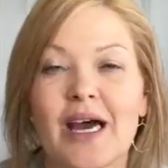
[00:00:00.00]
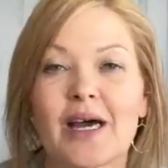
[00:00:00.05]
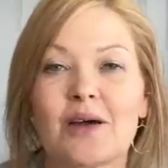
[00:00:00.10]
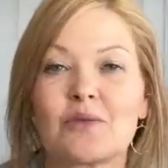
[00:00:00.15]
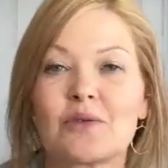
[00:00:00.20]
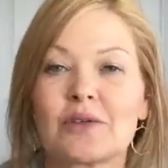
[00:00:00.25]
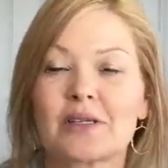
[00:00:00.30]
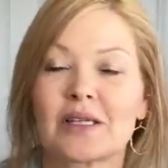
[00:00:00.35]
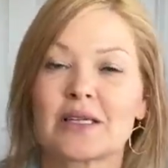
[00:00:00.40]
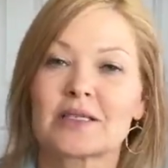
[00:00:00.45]
I
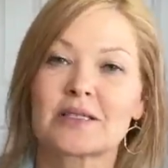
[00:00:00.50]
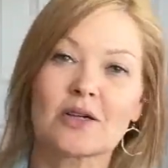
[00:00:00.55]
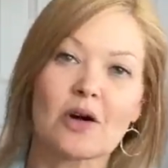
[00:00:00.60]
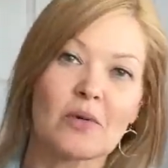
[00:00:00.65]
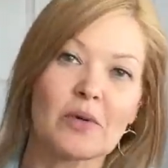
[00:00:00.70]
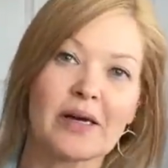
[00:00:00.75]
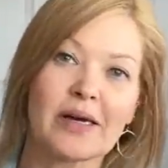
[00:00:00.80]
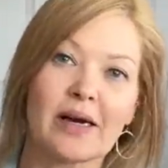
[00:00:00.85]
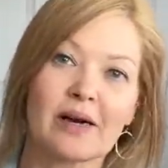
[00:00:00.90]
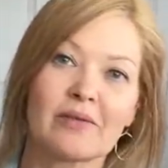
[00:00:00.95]
will list all
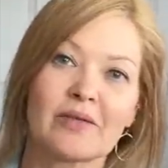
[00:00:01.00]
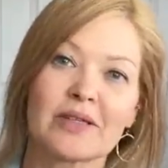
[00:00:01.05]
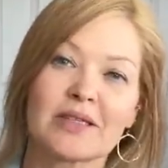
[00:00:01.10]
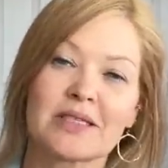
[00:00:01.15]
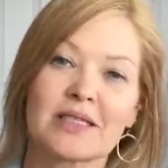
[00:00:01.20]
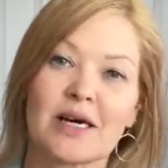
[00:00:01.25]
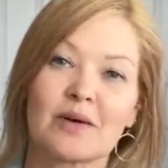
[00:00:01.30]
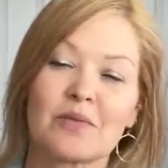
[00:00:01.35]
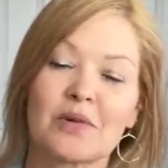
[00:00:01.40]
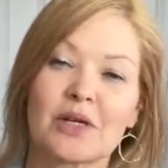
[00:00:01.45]
my outfits
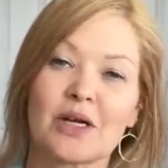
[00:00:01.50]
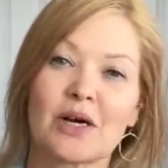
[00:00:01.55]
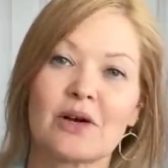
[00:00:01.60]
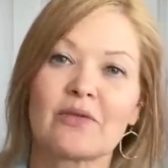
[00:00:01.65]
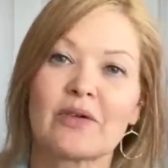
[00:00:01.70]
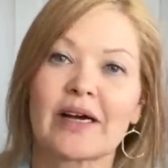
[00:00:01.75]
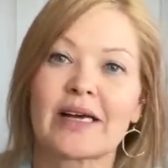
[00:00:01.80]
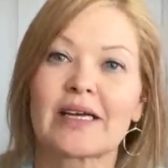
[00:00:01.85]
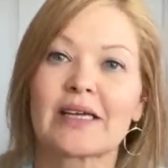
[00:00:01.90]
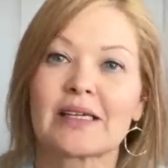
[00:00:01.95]
down below.
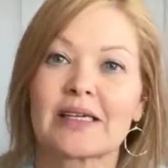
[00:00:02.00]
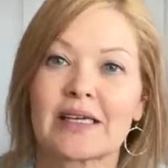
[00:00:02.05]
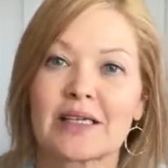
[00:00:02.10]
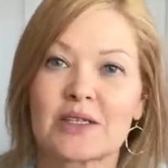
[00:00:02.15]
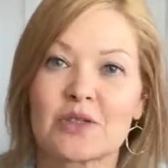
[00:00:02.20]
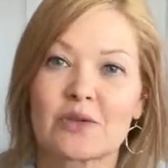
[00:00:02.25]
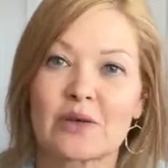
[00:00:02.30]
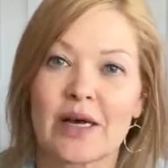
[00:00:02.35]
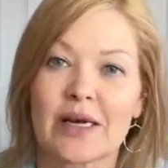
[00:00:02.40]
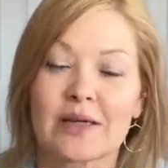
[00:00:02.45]
If I can
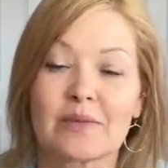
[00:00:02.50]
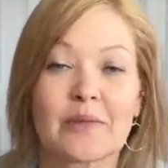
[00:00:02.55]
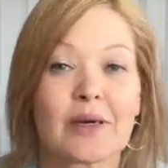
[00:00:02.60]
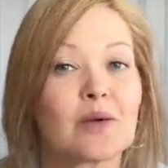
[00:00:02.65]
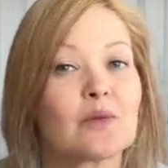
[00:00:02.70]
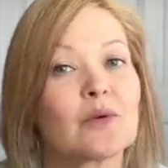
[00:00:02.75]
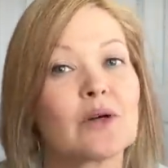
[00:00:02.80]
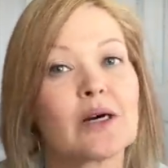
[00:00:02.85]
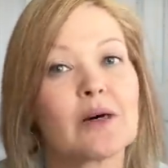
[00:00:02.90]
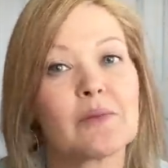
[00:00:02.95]
link to an item,
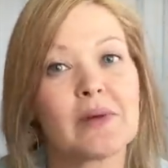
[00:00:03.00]
I will.